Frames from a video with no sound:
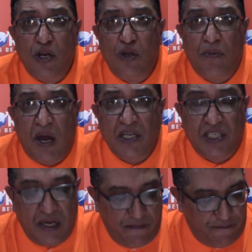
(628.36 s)

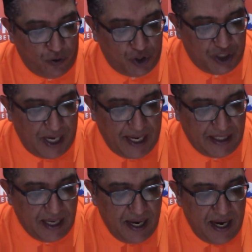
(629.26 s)
Kumazi for Snake
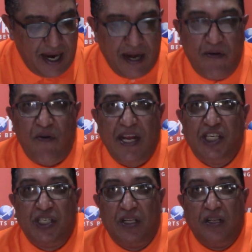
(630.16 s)
and
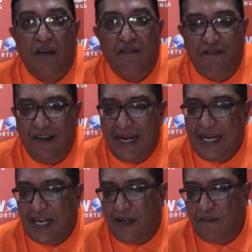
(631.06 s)
Rachel
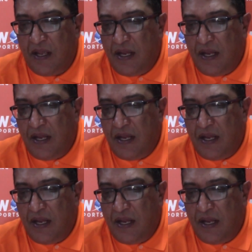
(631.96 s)
Vinegar.